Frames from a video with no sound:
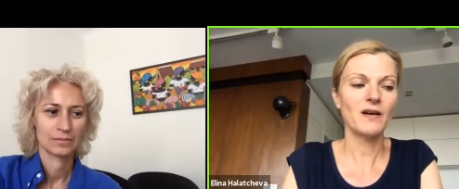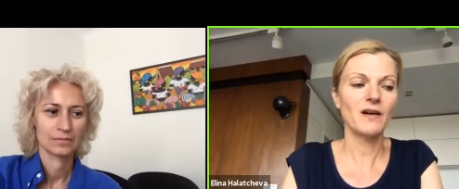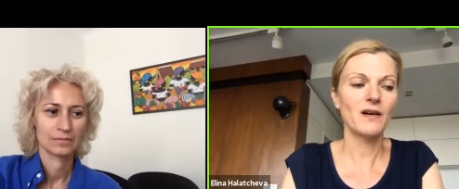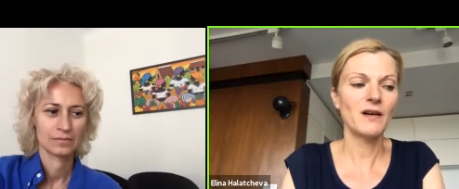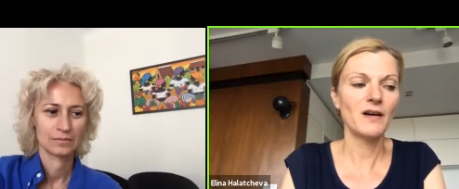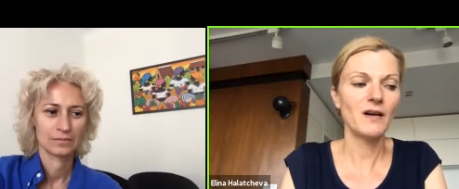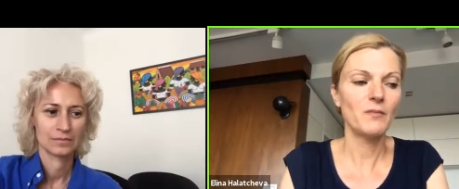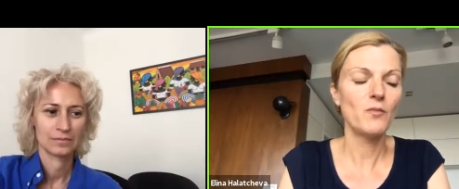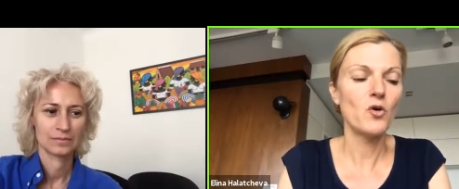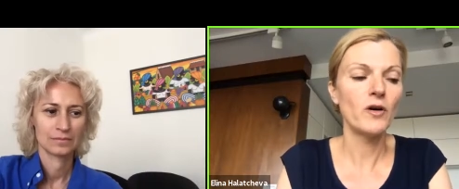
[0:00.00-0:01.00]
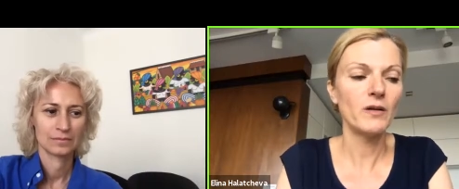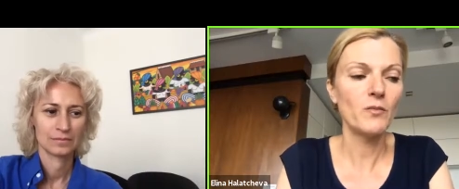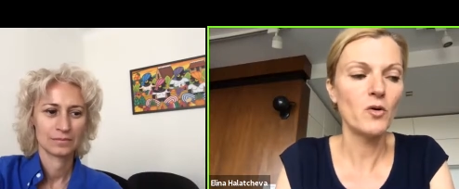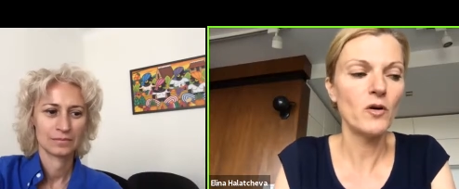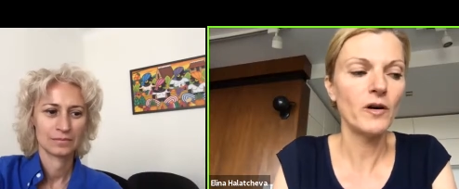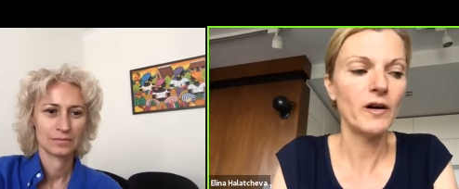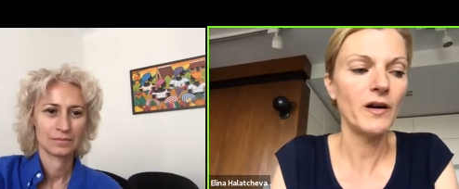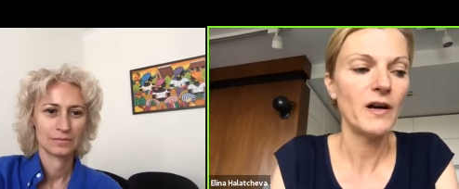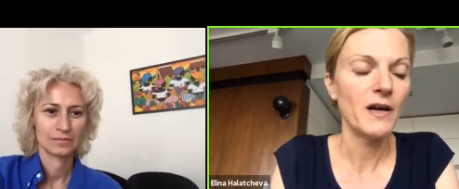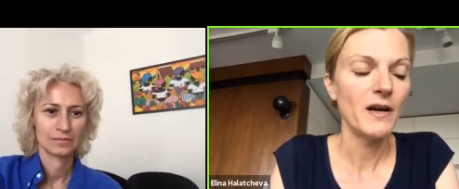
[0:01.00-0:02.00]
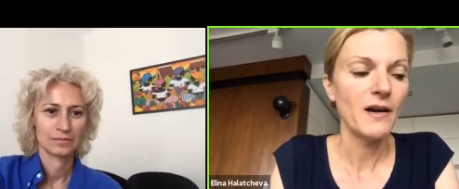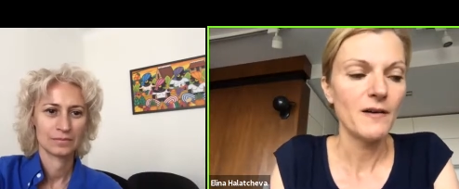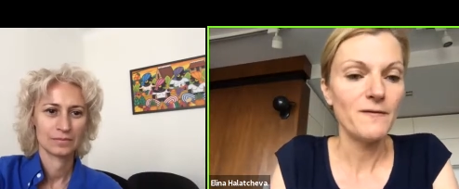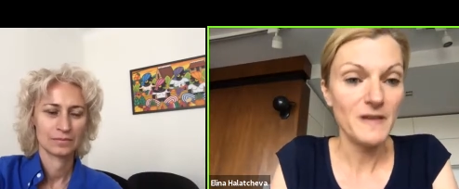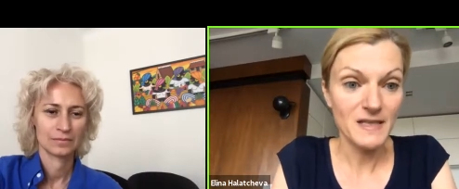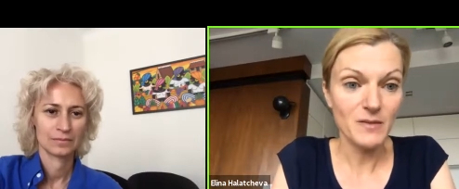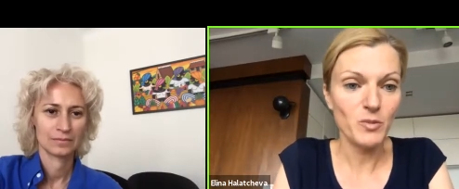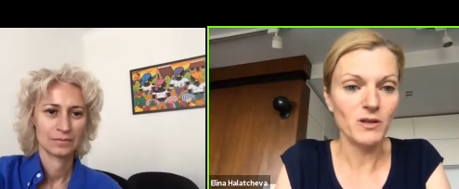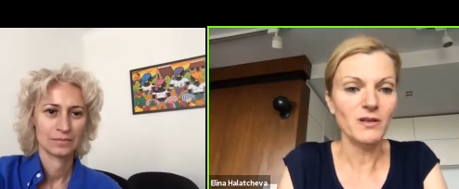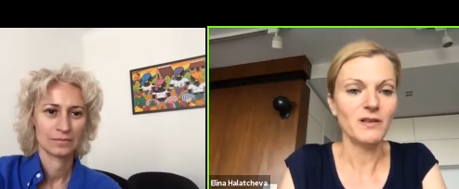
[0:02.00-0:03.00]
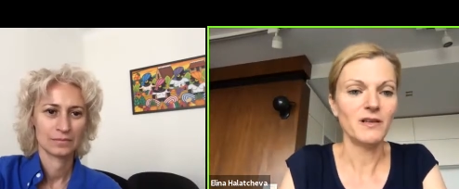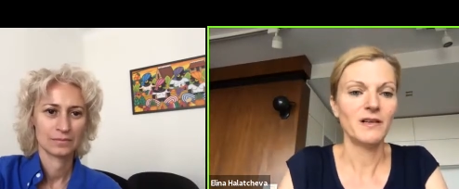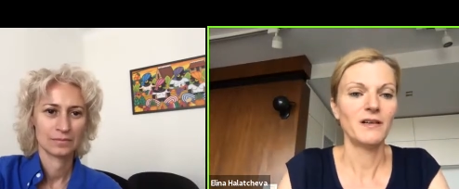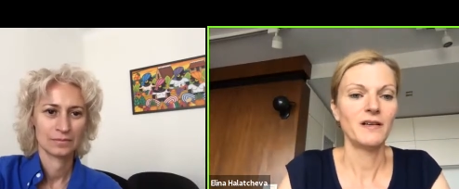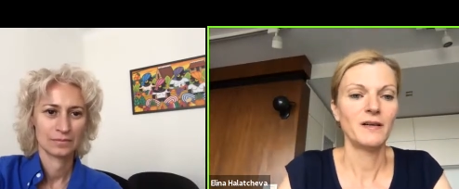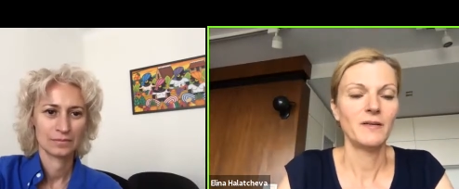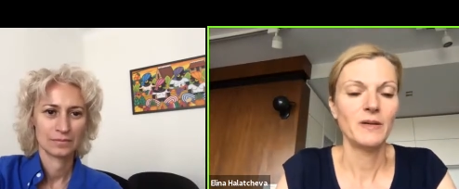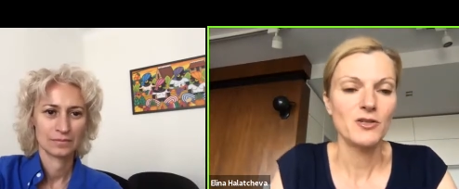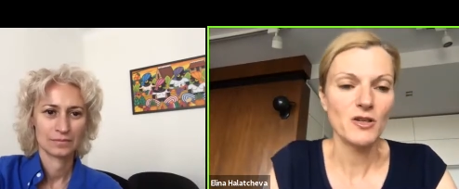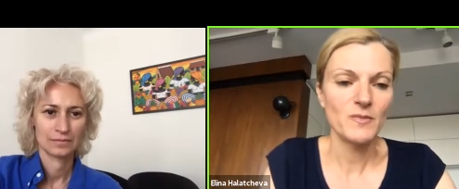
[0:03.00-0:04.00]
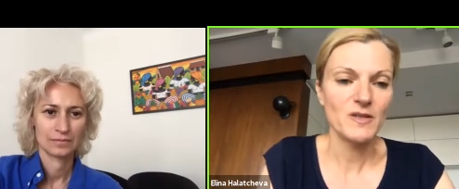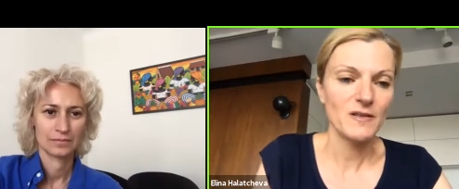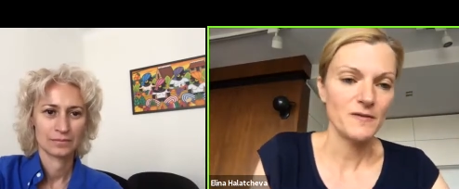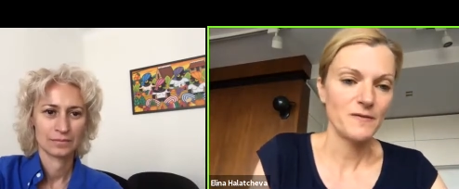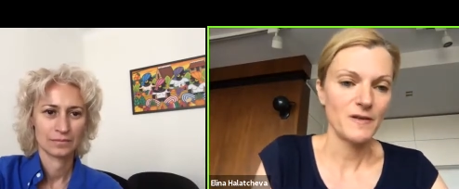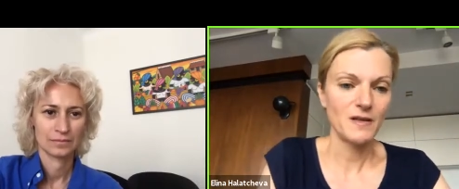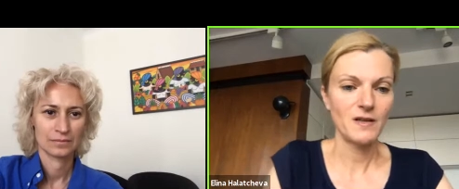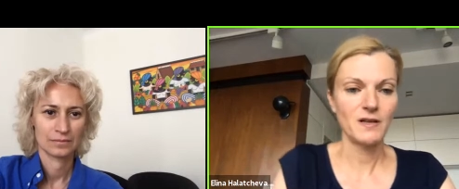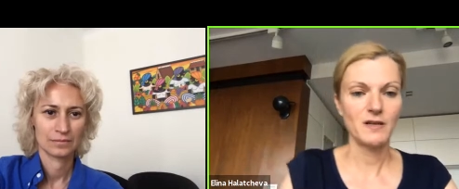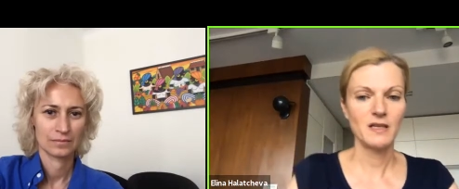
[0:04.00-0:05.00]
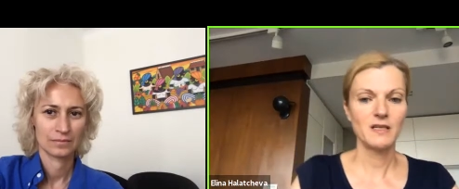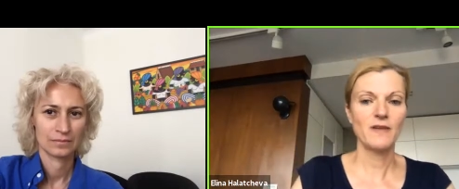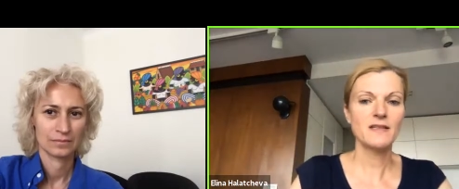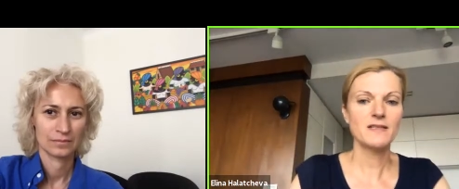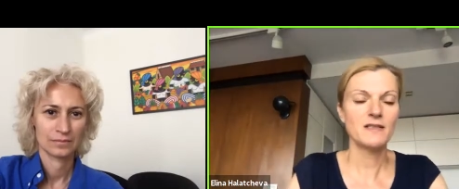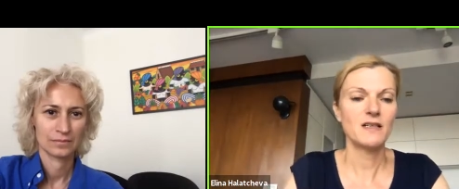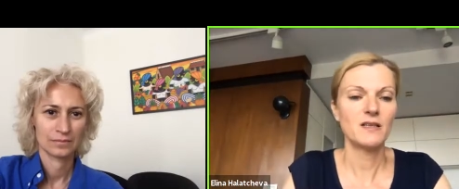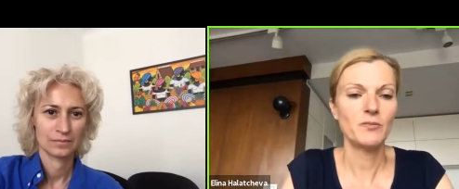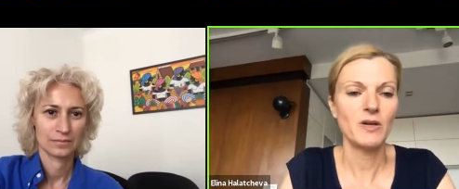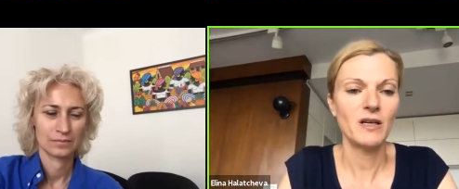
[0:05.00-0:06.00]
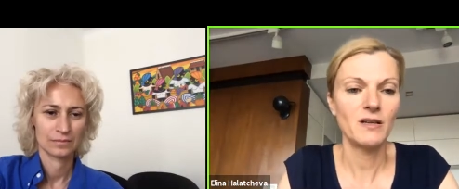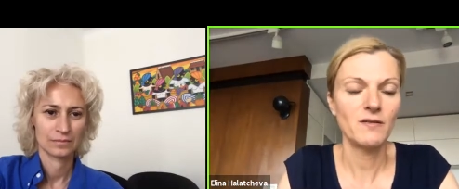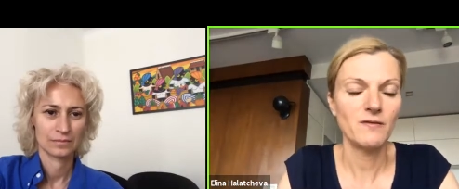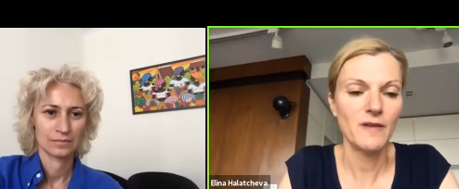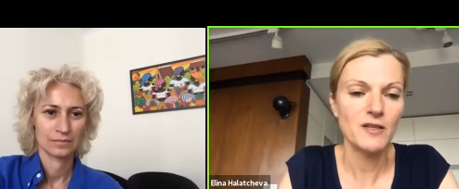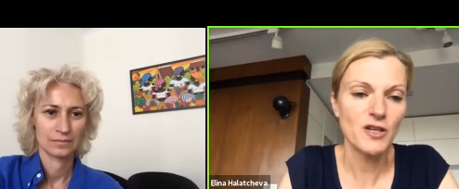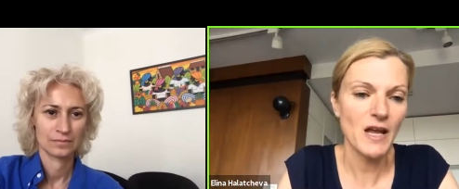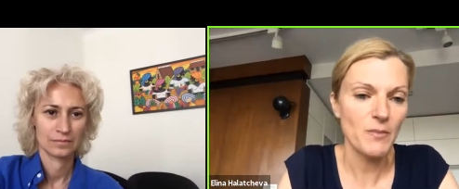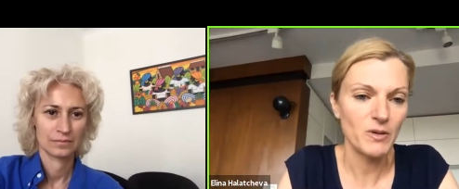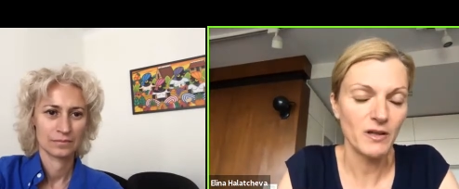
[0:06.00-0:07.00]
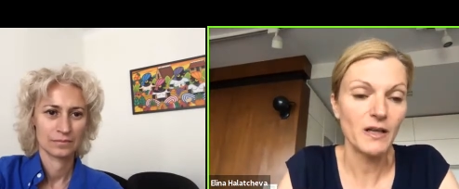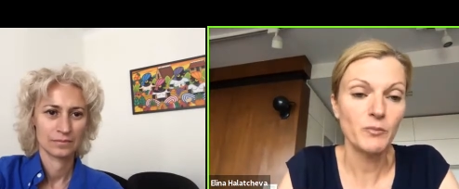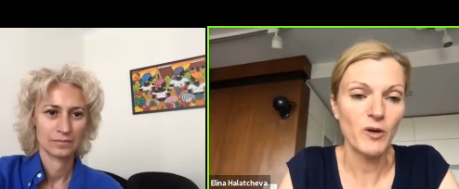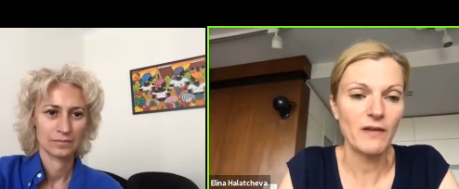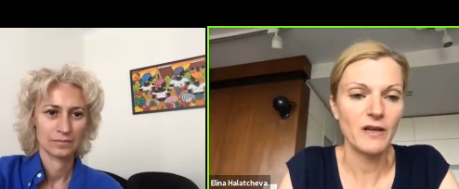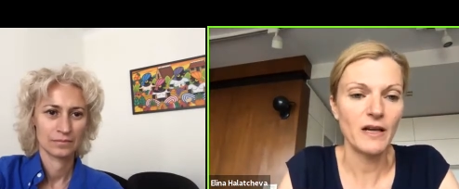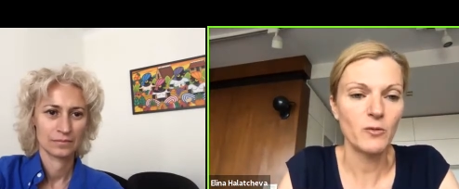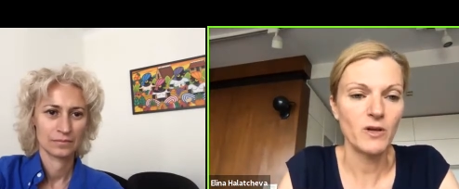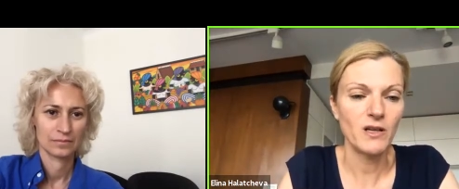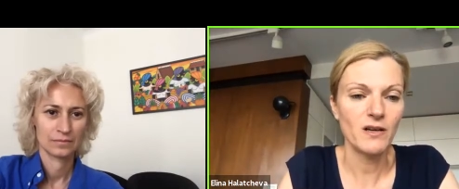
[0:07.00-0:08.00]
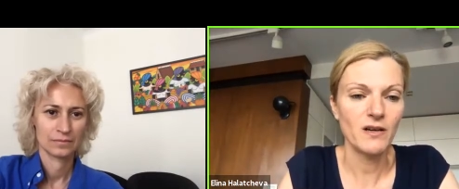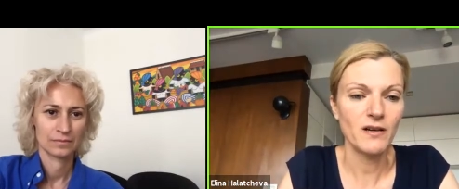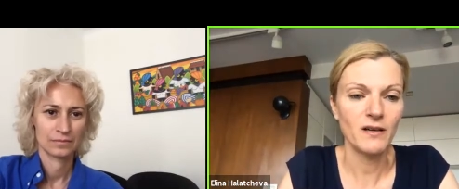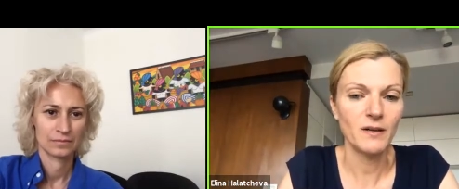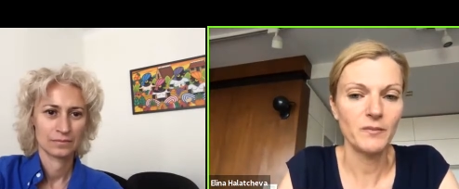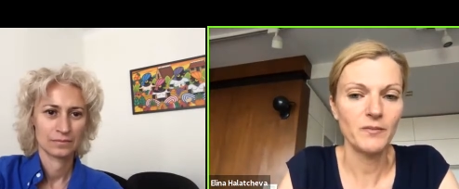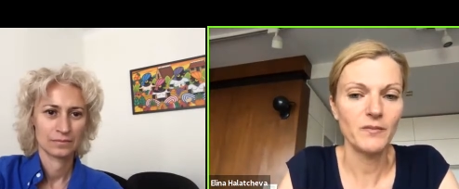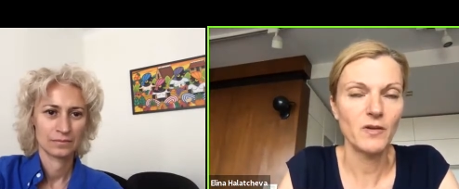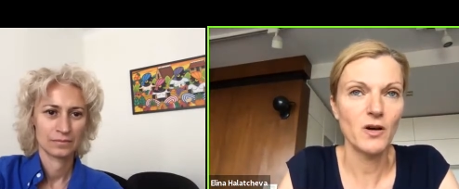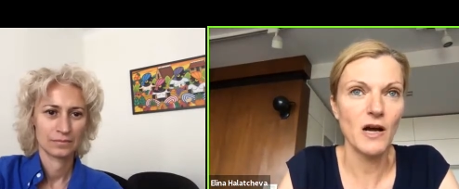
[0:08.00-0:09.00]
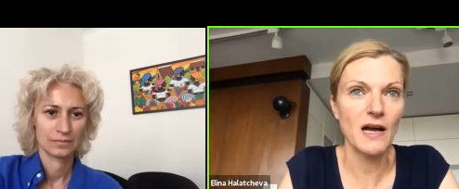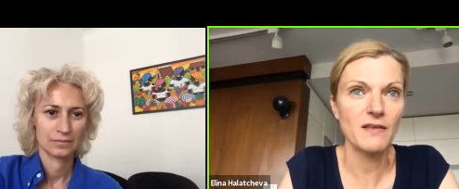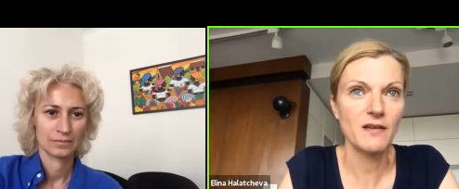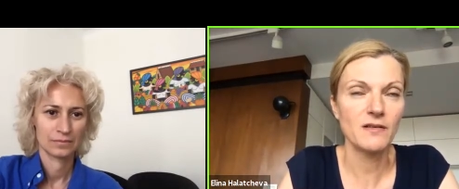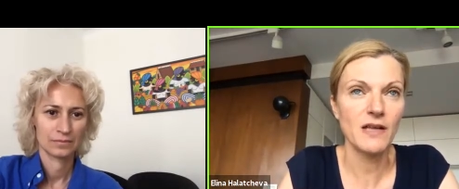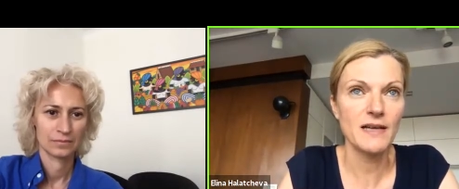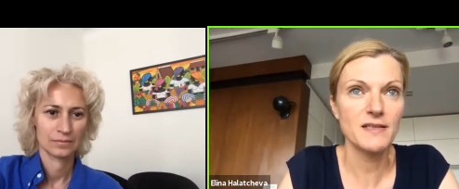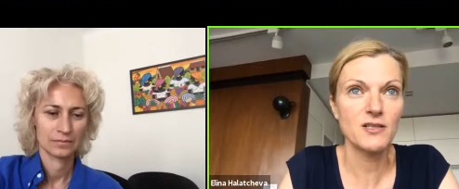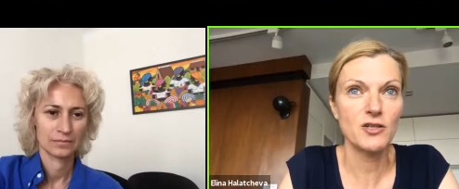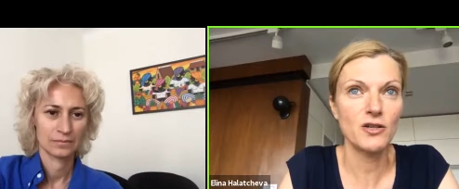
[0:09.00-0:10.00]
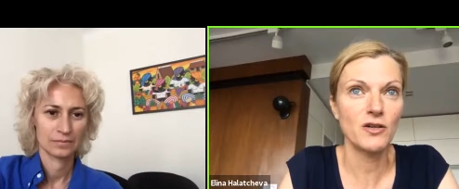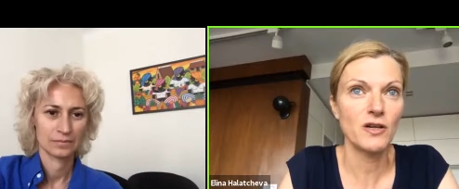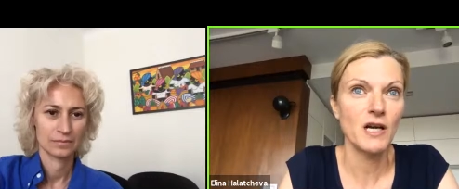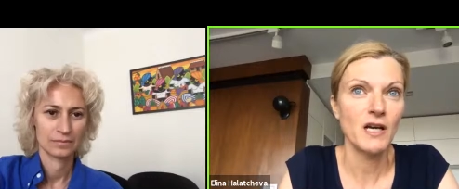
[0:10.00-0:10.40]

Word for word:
Speaker 1: uh, more and more visible um, in terms of uh, investing and, and venture capital and private equity. Um, I think last year,